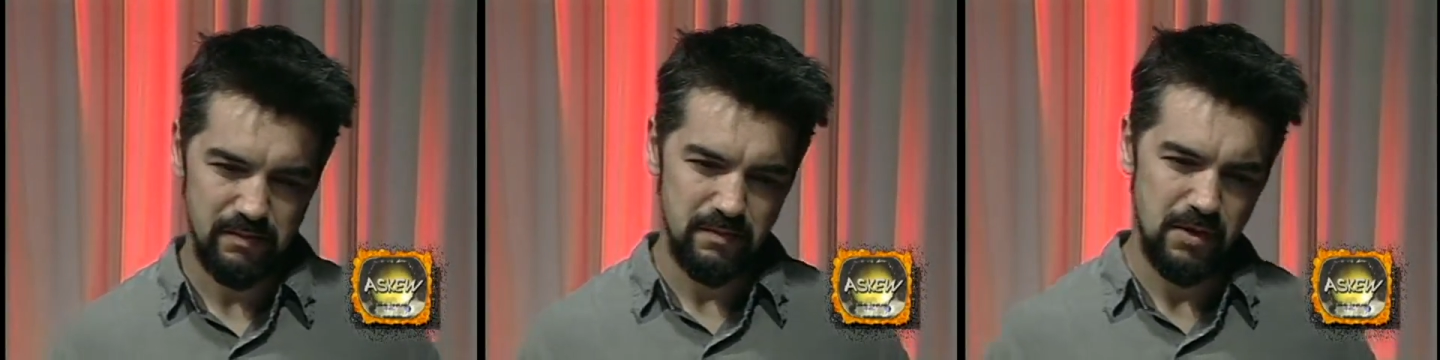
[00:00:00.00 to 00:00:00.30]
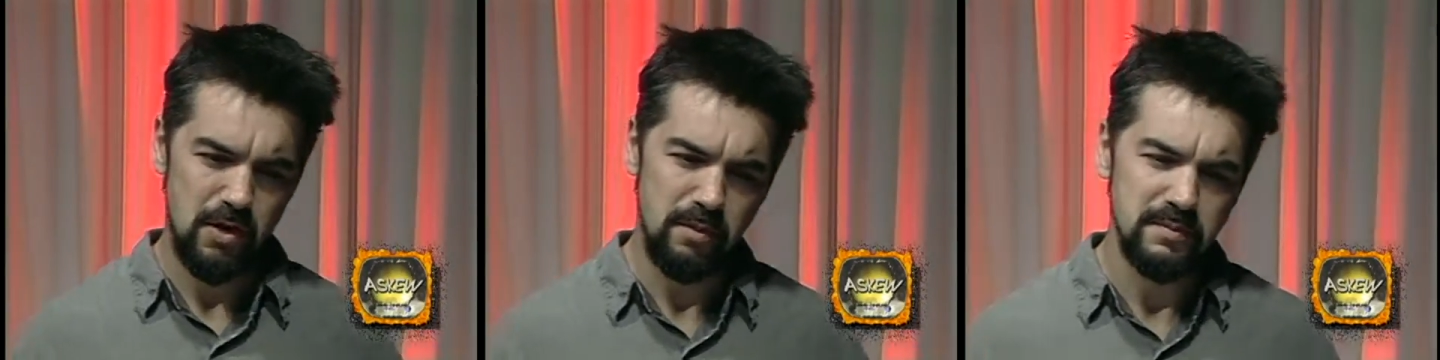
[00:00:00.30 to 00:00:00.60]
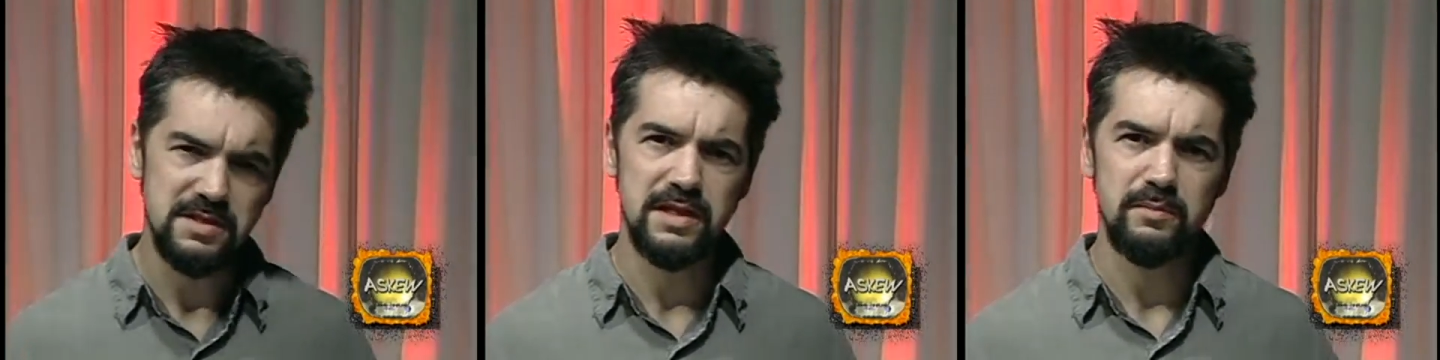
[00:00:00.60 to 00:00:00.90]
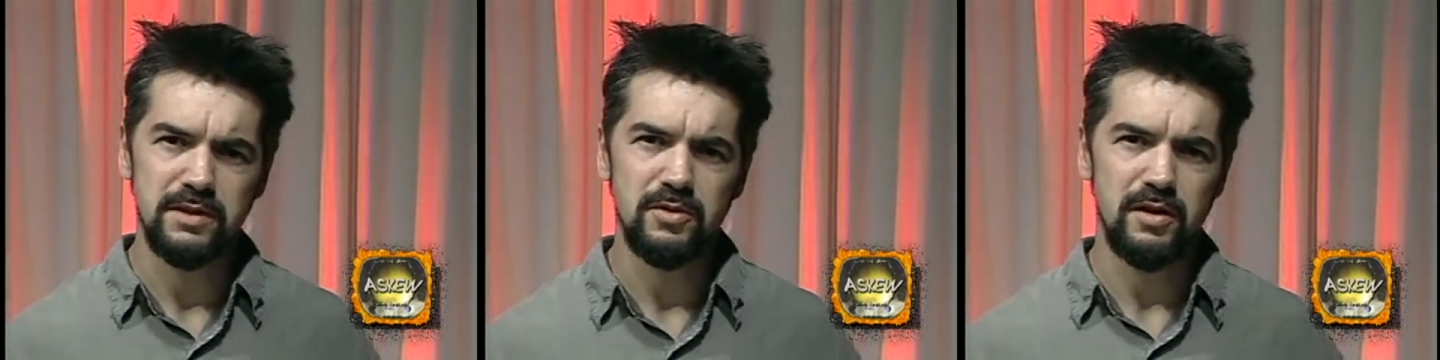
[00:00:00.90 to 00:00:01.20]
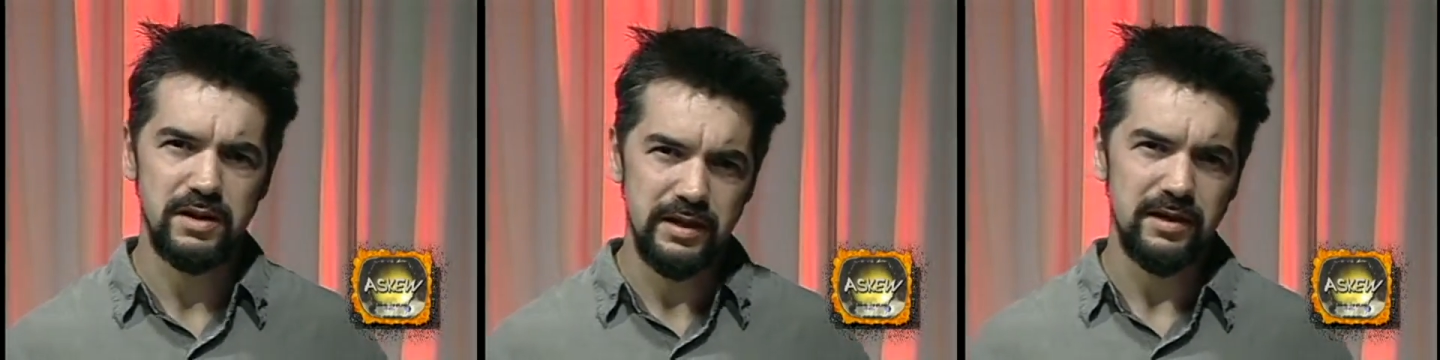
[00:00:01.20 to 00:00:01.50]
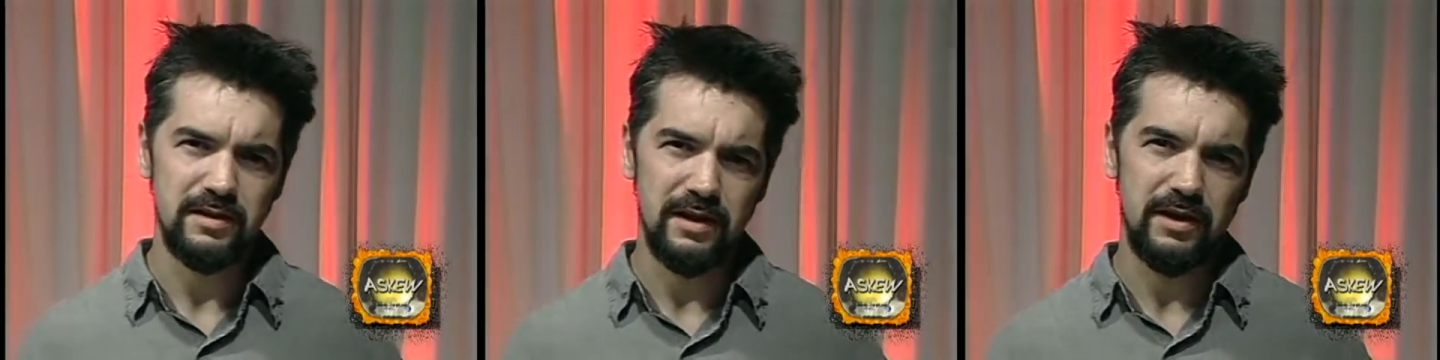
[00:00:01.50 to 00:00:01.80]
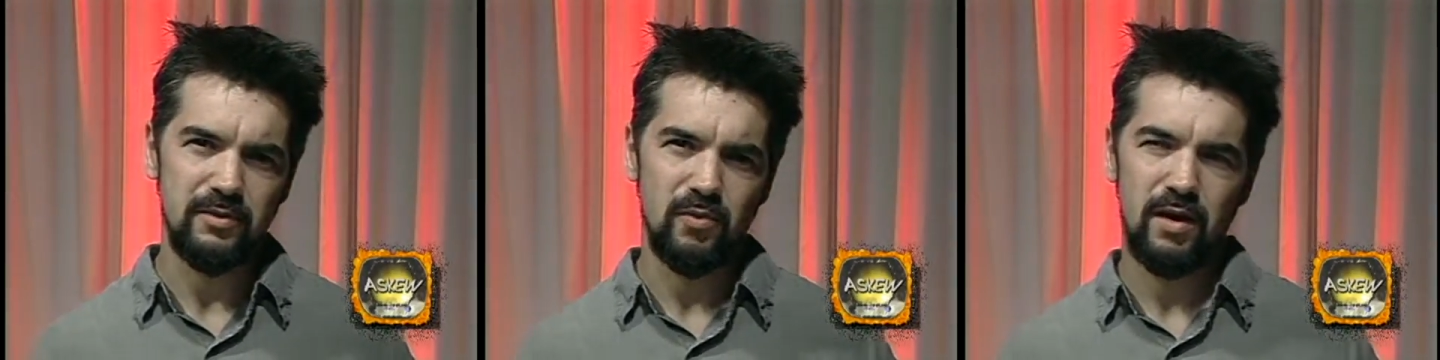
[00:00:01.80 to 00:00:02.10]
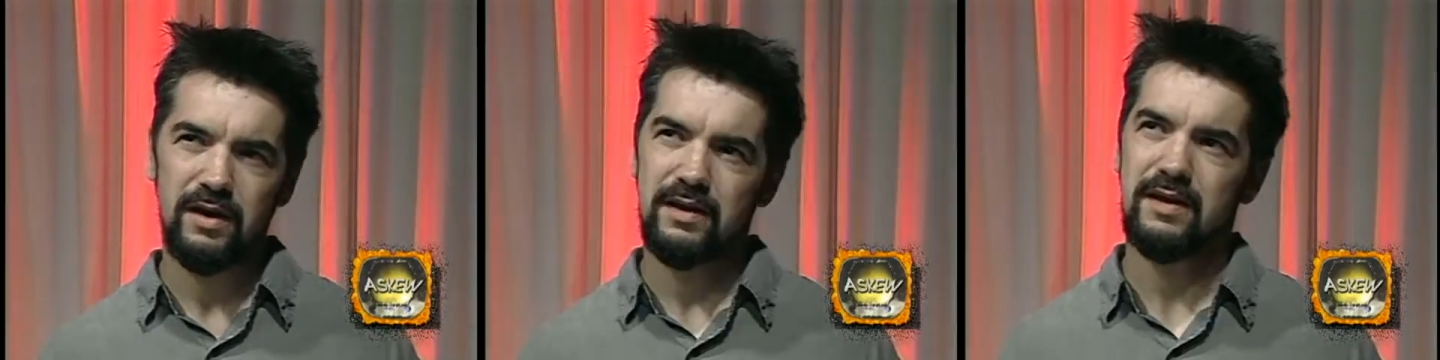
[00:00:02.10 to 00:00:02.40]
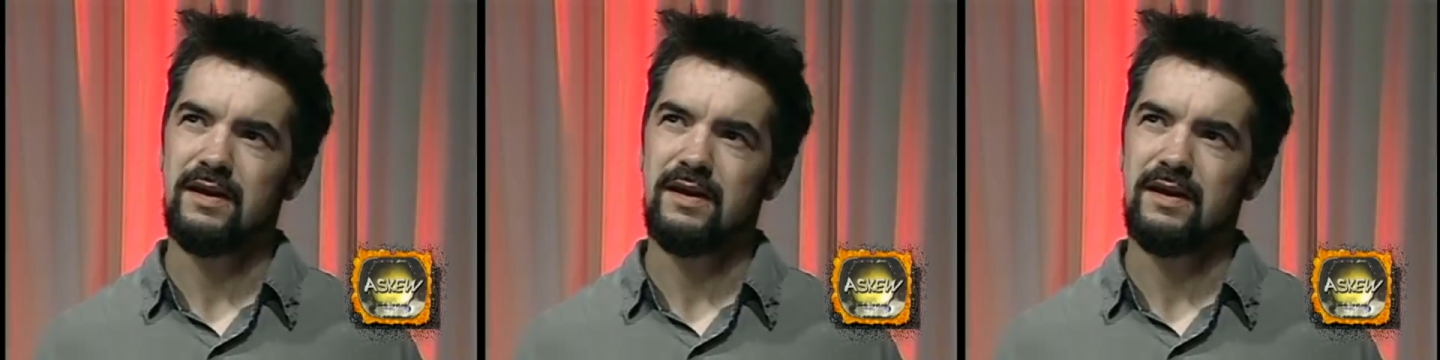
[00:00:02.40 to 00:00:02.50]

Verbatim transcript: poem seemed to articulate what